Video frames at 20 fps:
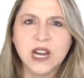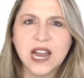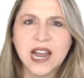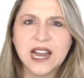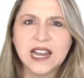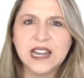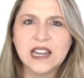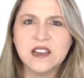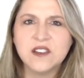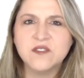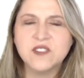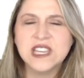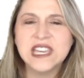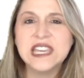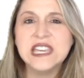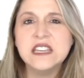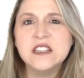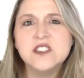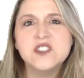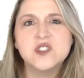kind of
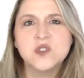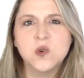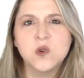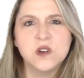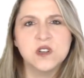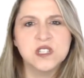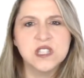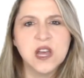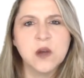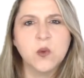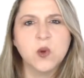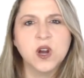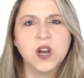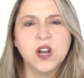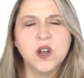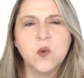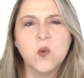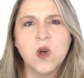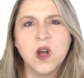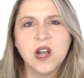key stores that we're going
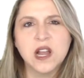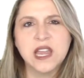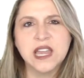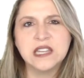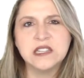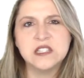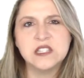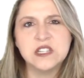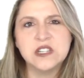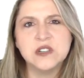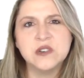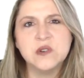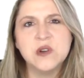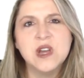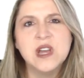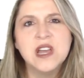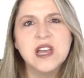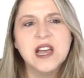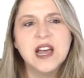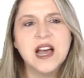to walk into
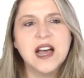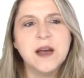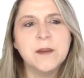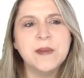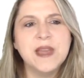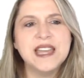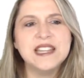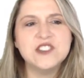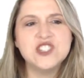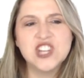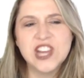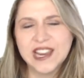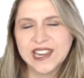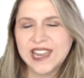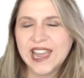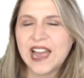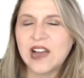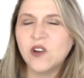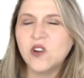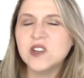and check
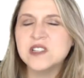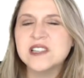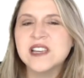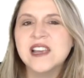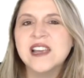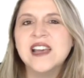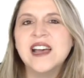out.